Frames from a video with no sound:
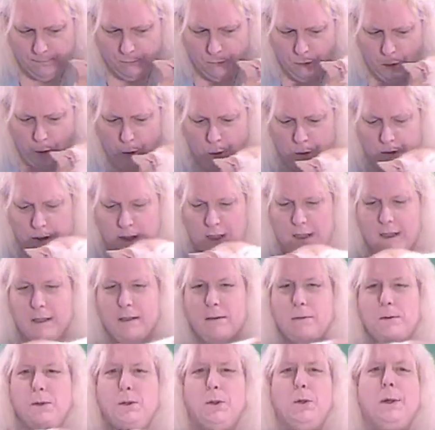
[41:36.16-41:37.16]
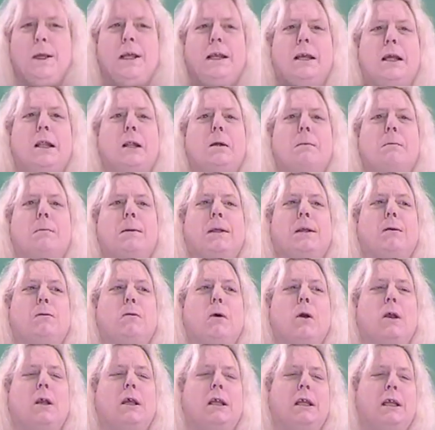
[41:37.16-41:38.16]
organ. You ain't gonna be
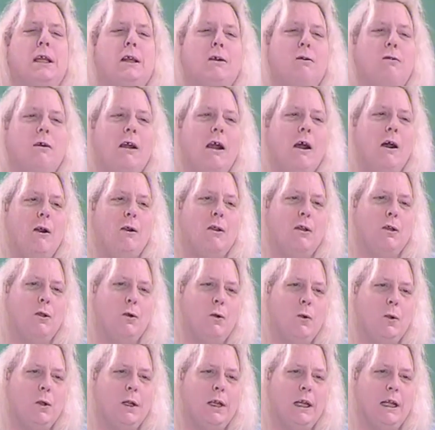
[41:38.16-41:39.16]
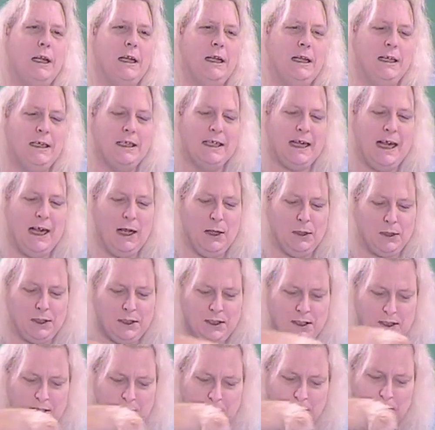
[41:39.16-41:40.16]
walking around an organ in this
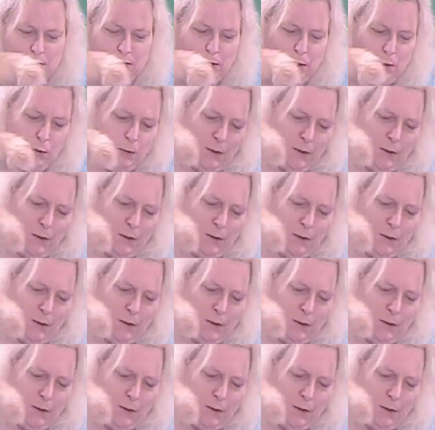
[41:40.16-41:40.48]
house. There's no